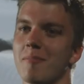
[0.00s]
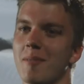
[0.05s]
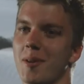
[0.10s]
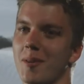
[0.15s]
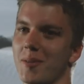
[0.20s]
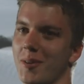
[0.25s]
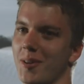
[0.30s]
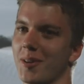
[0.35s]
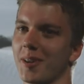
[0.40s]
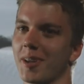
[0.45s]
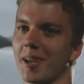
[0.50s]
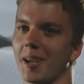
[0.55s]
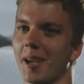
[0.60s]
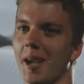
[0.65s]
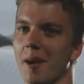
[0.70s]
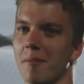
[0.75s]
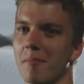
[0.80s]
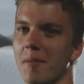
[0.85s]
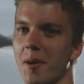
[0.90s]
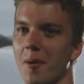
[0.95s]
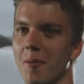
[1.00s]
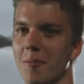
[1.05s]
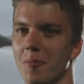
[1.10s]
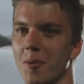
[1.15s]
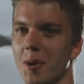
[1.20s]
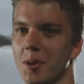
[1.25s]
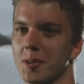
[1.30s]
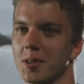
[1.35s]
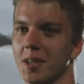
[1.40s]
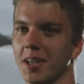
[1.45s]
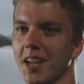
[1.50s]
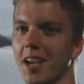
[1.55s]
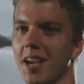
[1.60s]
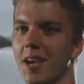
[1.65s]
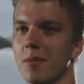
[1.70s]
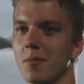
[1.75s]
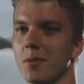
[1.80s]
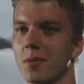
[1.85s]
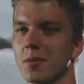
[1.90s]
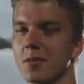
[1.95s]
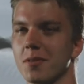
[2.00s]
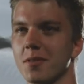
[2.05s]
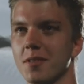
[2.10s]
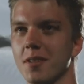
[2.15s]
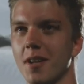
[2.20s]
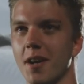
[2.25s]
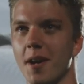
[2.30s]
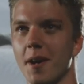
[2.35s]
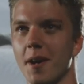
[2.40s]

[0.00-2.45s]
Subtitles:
my own cooking and my own washing. It was